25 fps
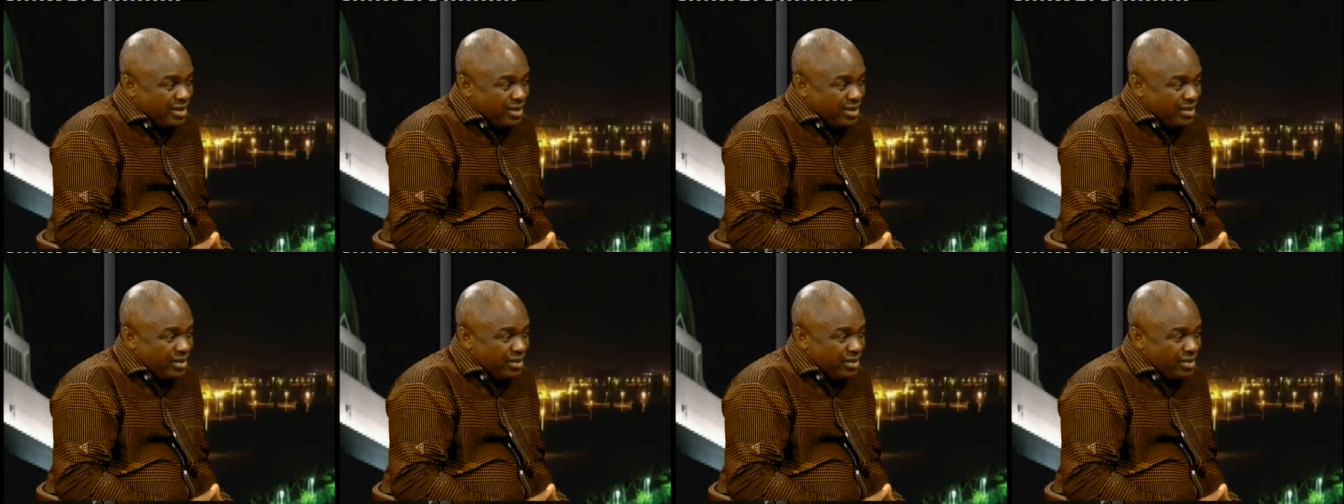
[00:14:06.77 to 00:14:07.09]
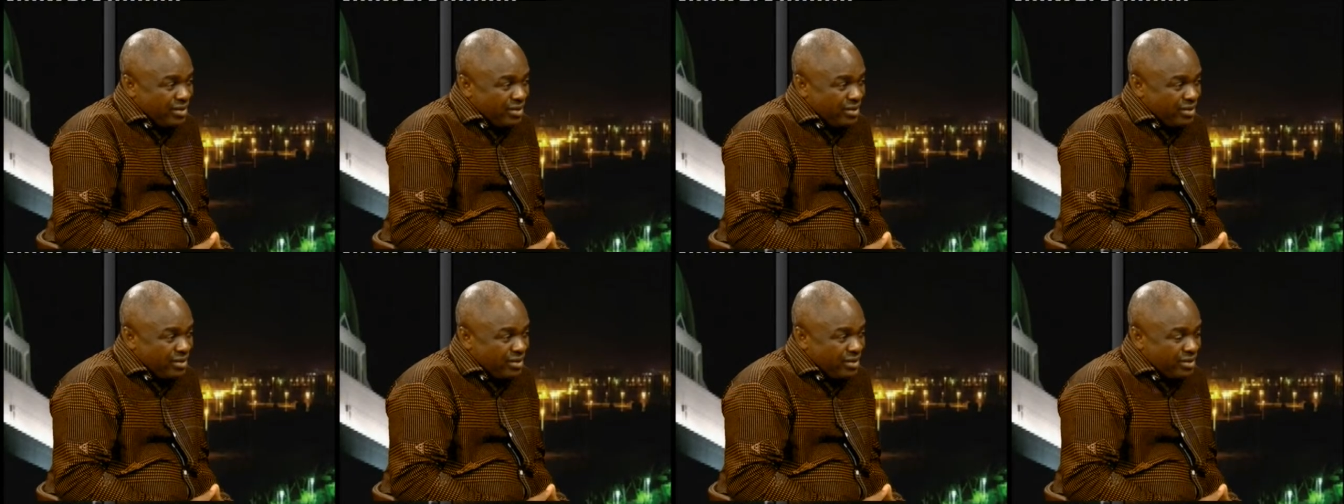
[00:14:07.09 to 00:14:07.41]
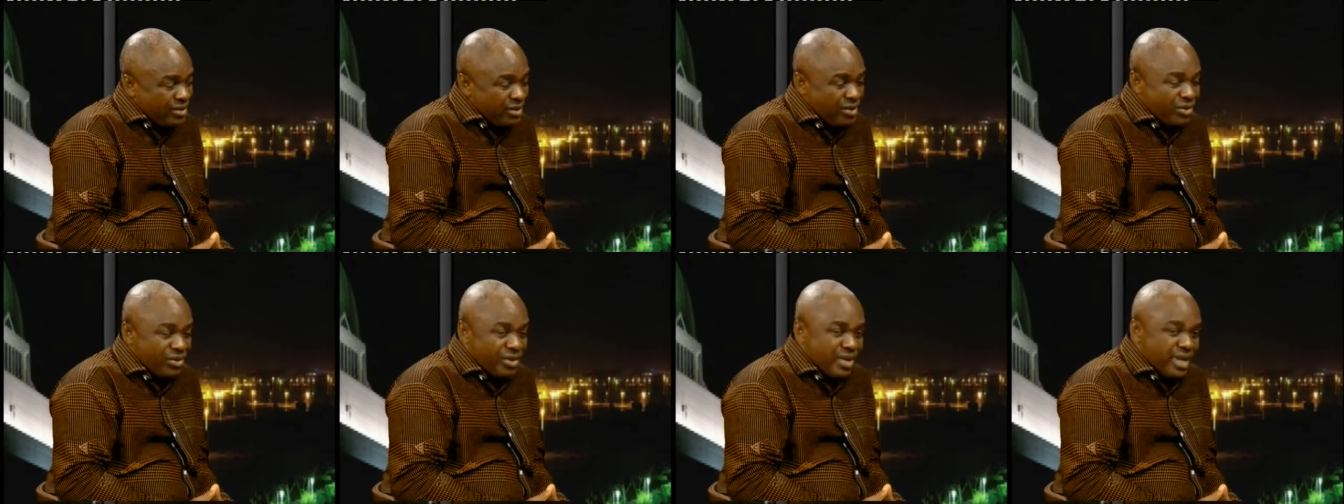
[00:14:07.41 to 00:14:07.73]
You know,
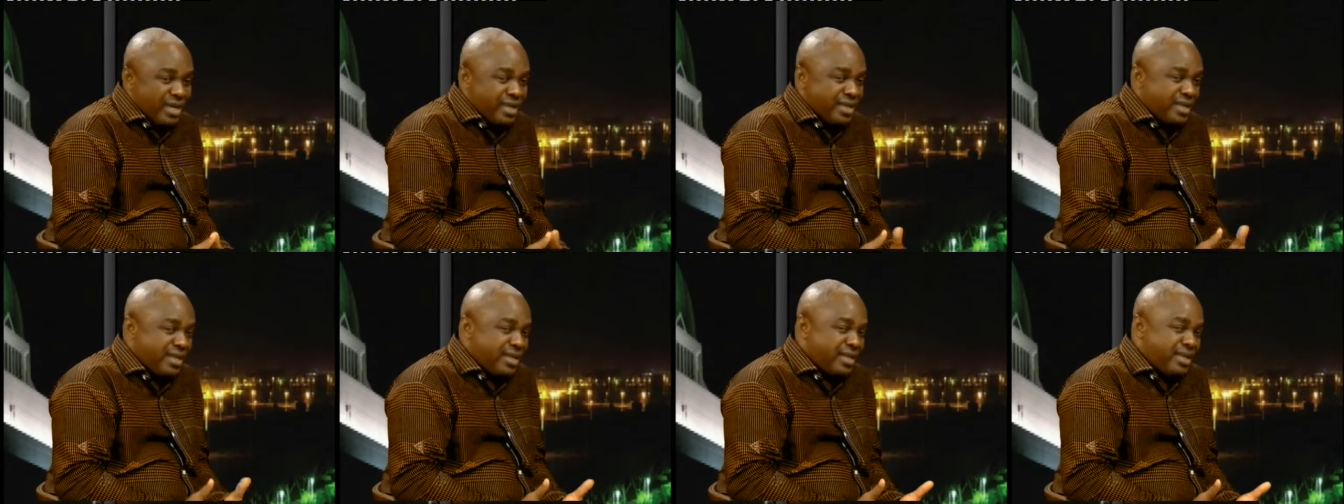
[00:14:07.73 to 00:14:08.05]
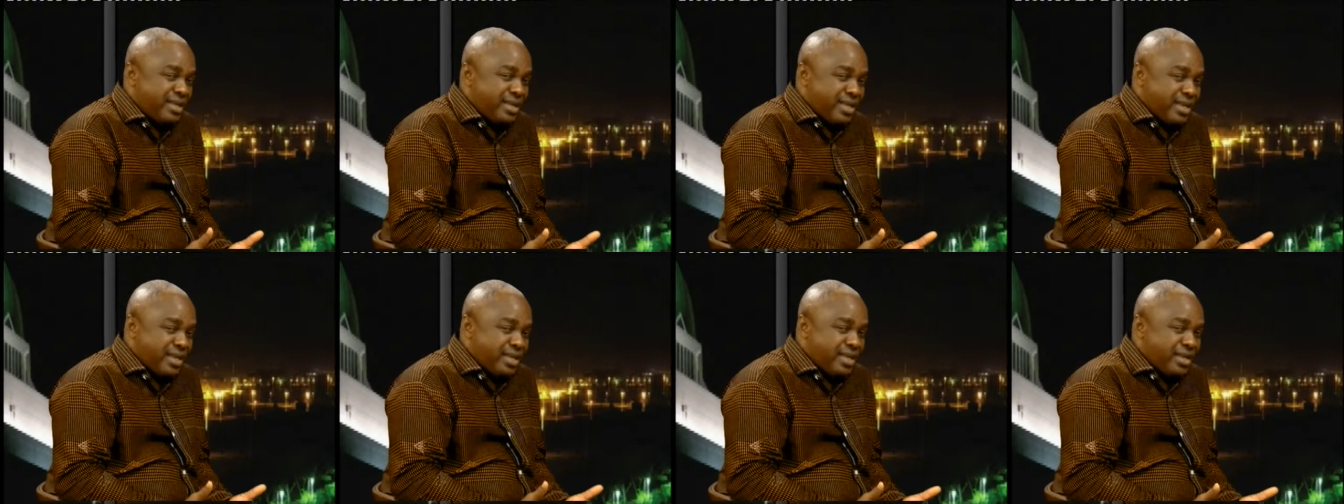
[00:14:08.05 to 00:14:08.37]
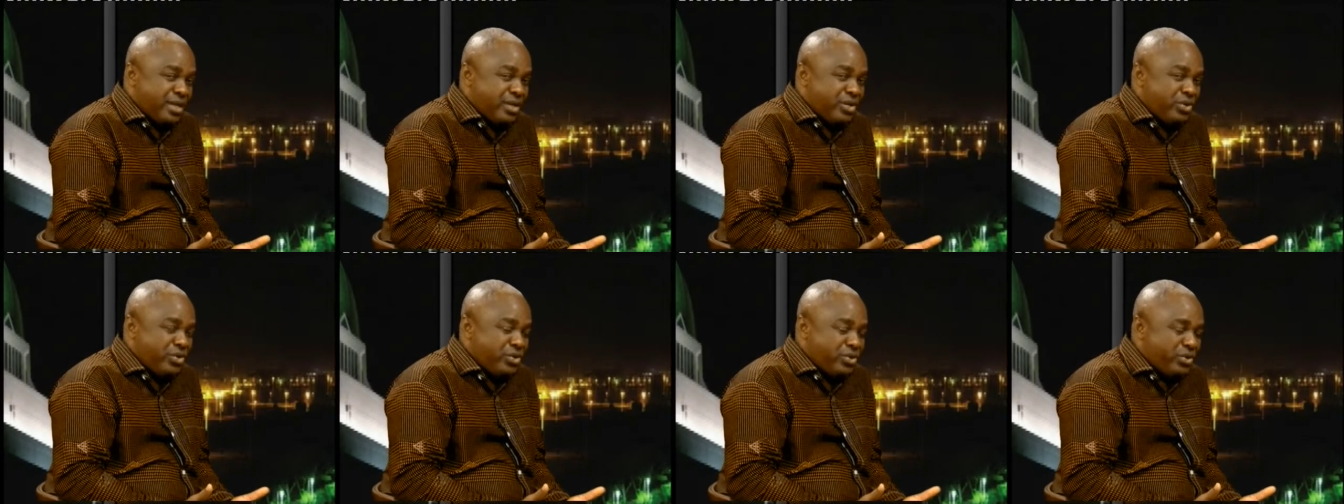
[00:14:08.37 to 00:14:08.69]
so that, that, that
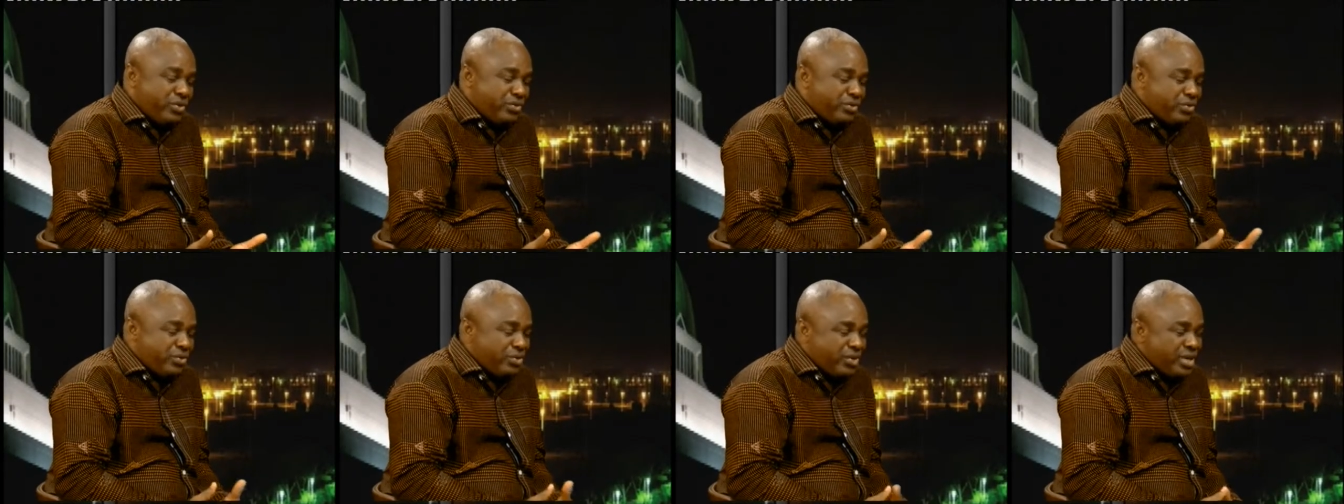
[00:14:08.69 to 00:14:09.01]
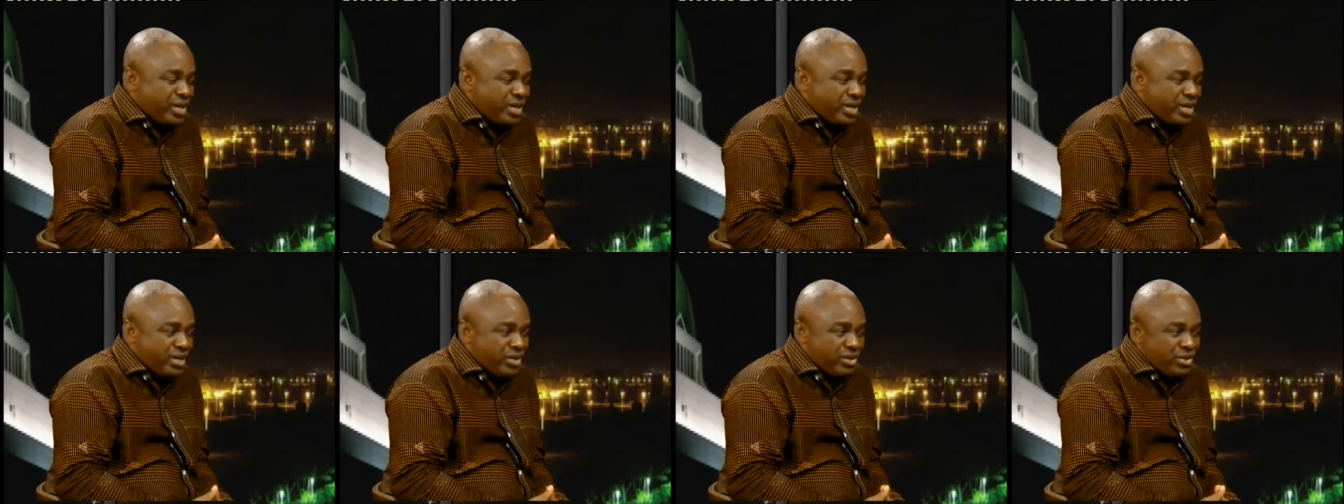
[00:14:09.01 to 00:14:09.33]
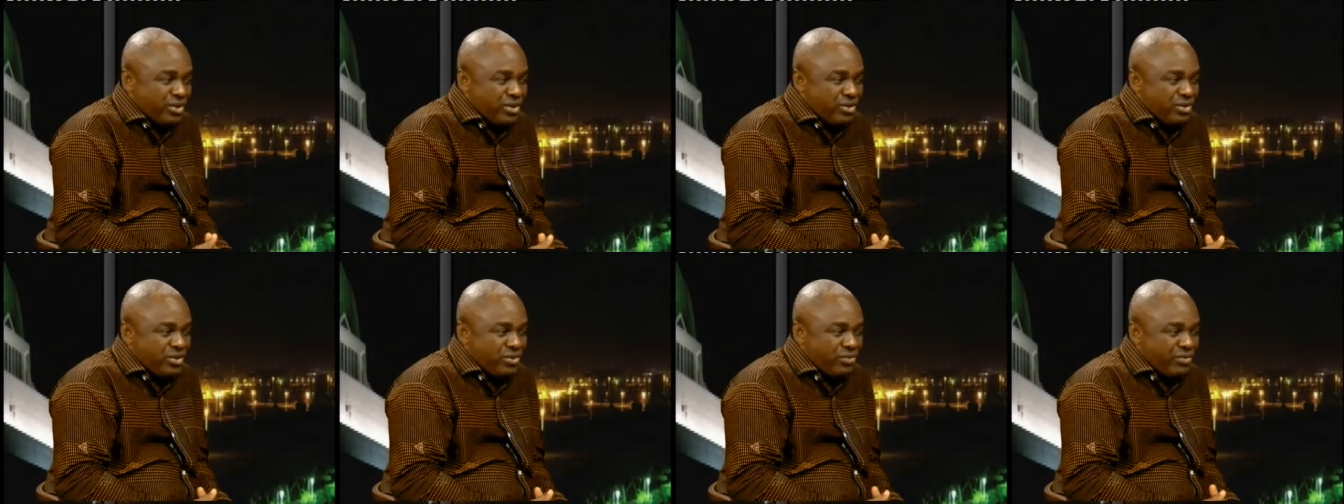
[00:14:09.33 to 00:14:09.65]
the issue of training is
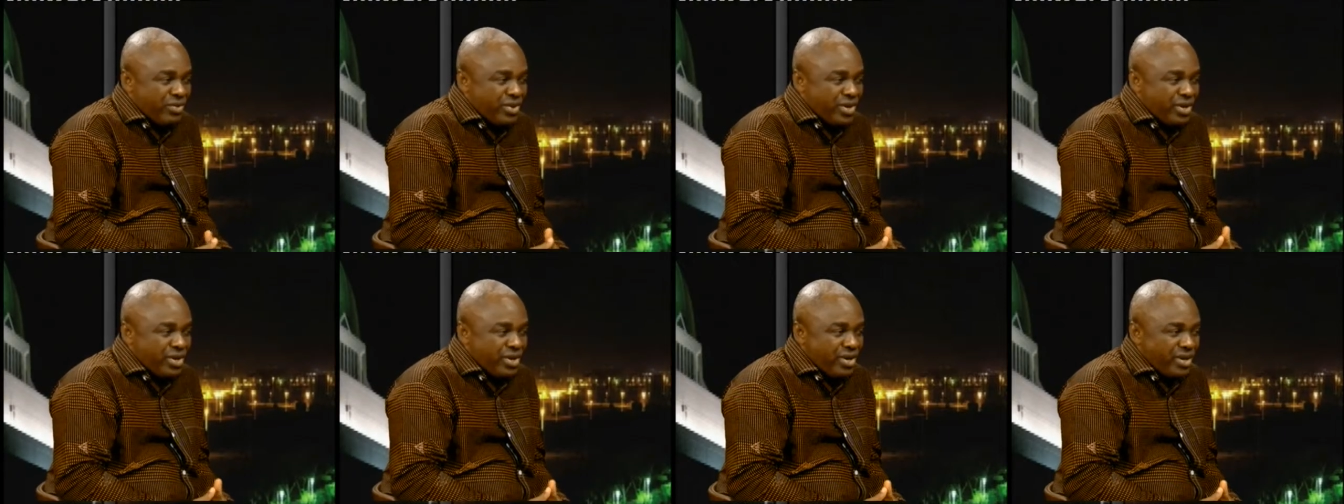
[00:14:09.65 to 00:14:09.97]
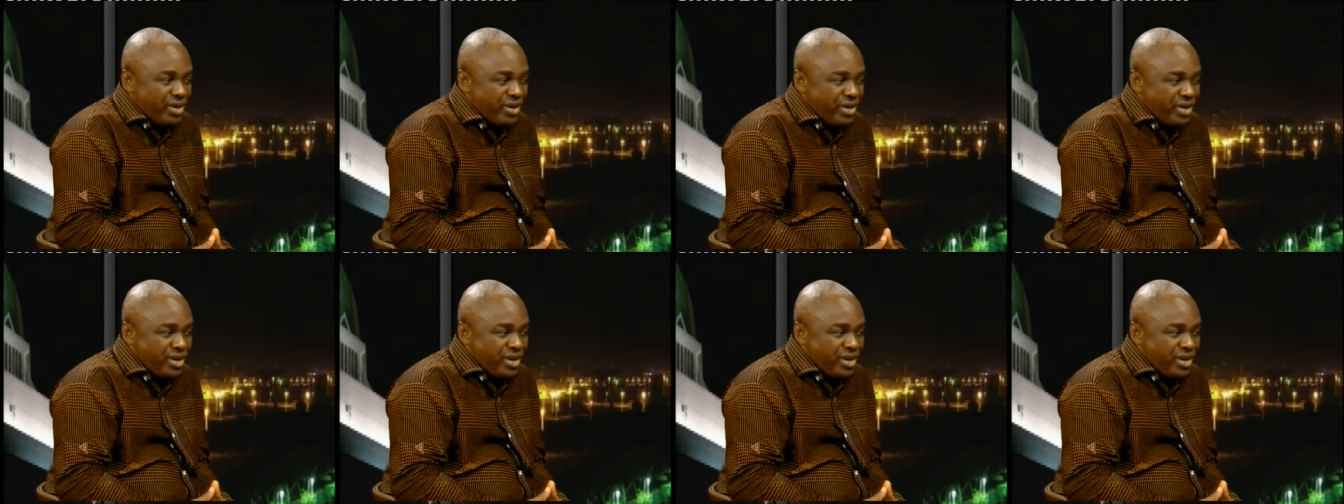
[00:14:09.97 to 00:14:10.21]
also very,